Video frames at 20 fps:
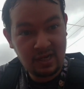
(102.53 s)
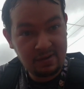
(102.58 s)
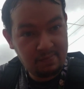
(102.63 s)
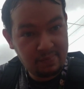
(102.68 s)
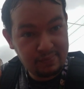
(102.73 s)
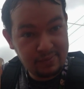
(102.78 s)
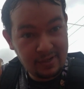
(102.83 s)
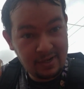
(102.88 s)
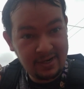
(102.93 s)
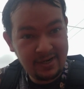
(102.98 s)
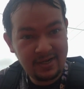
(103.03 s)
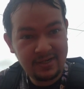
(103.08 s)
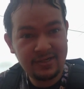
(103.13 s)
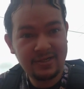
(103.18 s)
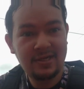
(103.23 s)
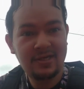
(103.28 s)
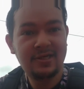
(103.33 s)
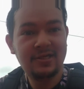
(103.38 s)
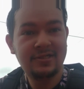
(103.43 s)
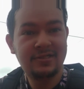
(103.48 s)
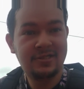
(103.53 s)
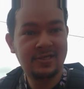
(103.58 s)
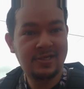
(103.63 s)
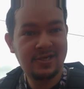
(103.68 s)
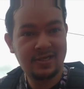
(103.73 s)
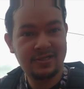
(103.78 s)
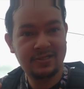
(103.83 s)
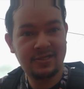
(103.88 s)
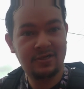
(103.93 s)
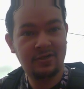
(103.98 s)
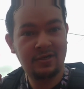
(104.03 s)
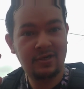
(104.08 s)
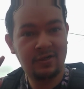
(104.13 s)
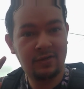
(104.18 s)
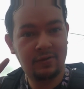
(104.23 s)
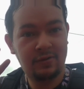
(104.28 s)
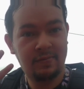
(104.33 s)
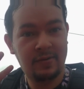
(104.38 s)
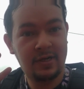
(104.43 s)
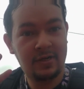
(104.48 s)
type of product. See you guys later.
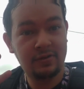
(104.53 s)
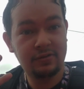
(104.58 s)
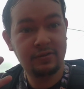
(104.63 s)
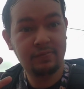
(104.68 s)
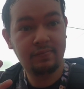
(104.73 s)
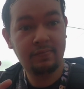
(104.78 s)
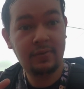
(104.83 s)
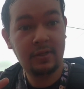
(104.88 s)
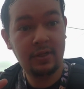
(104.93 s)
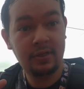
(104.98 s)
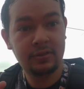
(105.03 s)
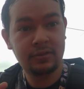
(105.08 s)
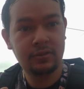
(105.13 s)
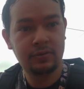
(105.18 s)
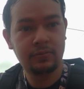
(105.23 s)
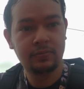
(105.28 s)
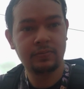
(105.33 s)
No Goopy Heroes. Peace.